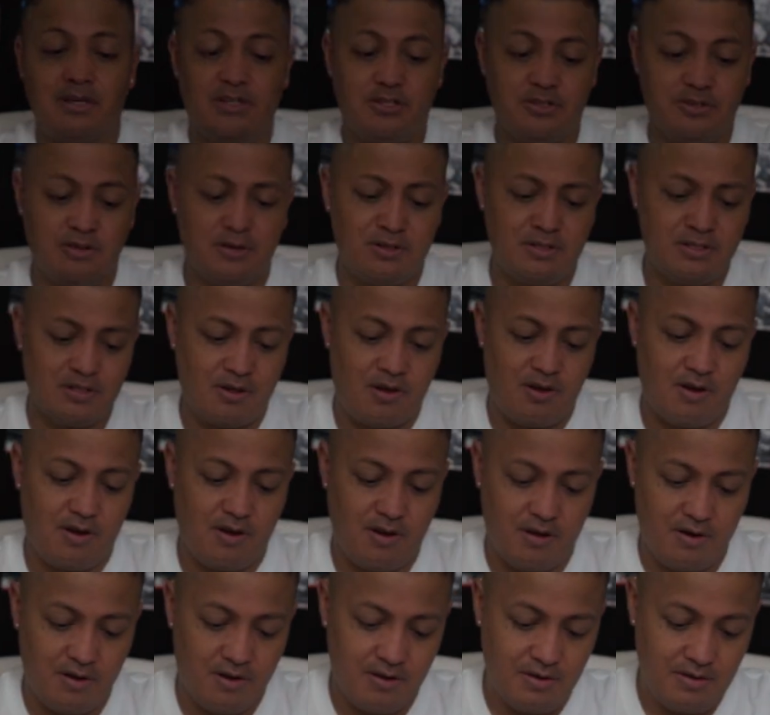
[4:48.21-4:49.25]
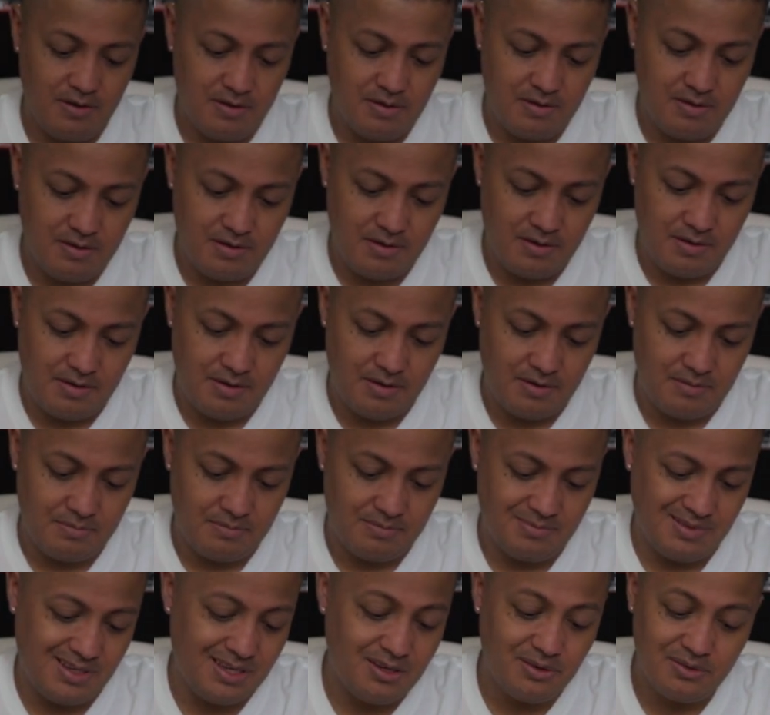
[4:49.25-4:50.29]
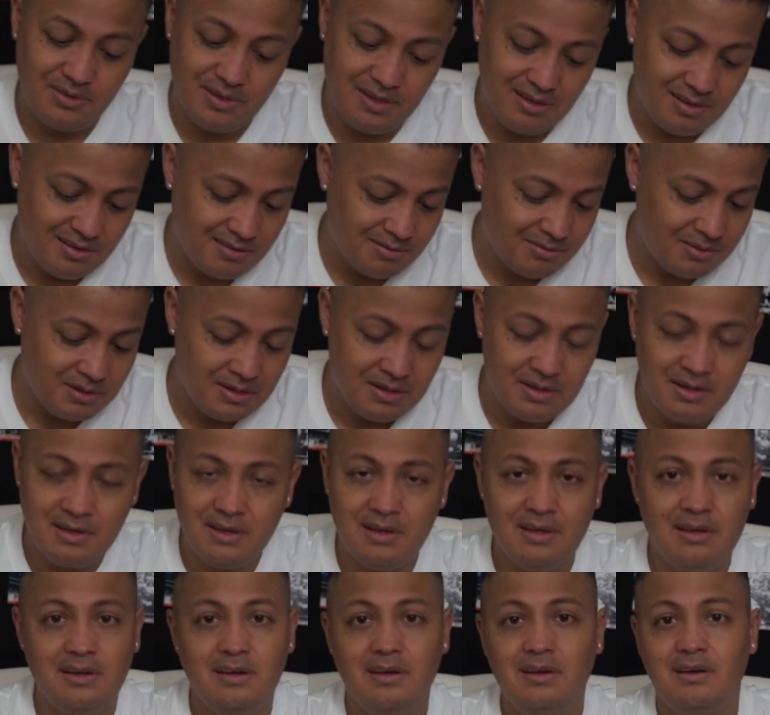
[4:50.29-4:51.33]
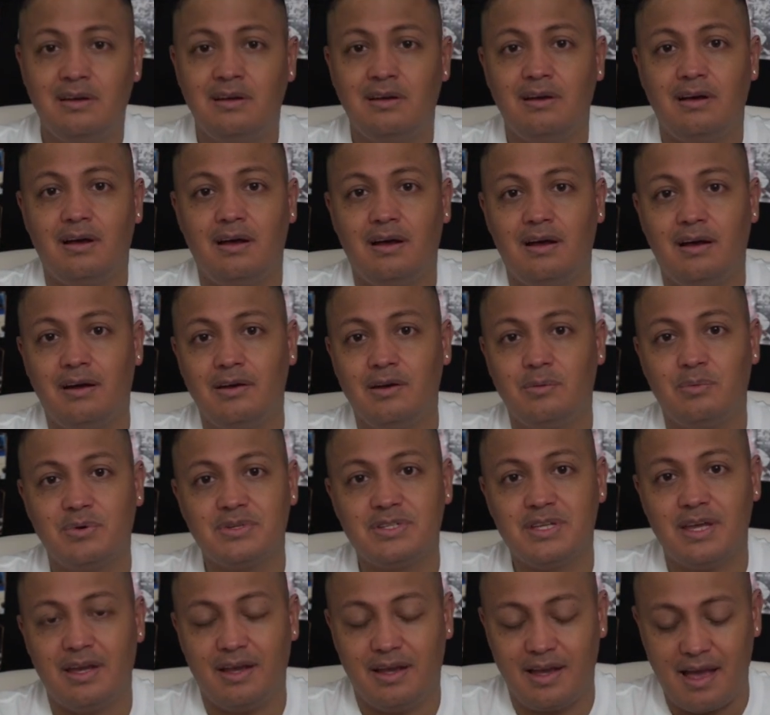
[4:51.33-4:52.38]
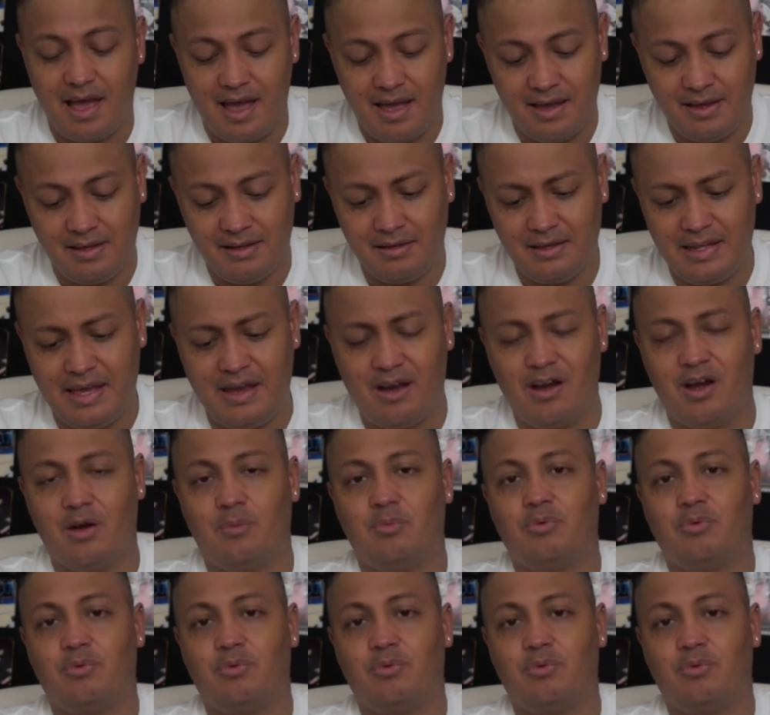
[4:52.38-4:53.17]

shirts are, Gildan, 100% cotton. They are